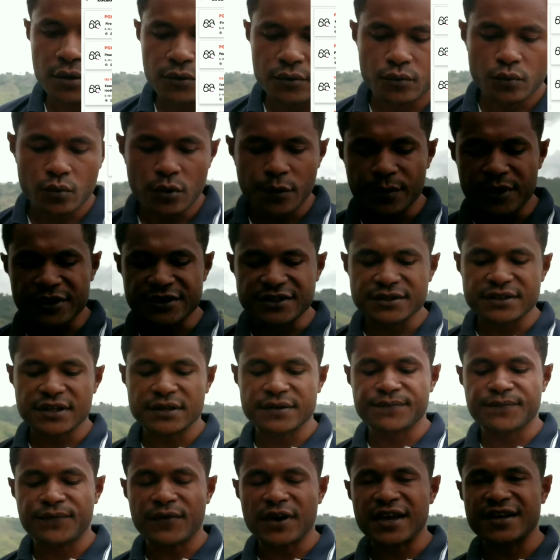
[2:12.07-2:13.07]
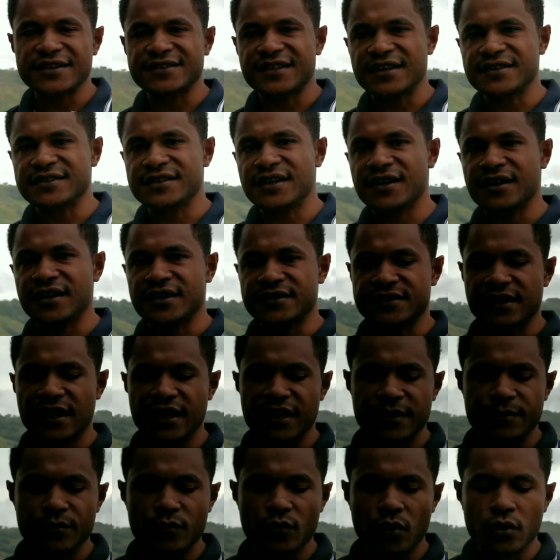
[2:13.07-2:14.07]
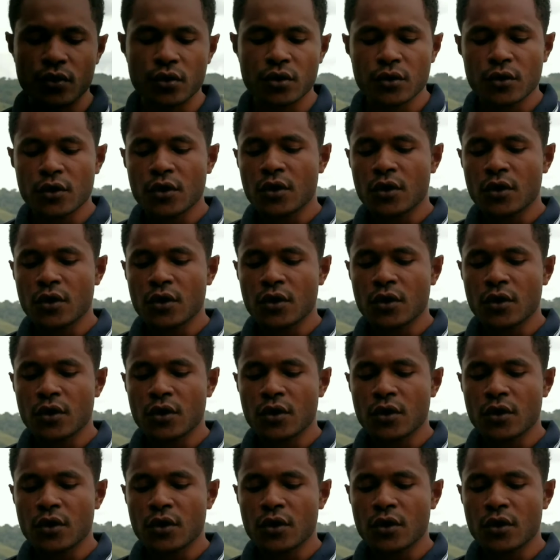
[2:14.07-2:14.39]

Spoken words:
on the fire station na Salimgo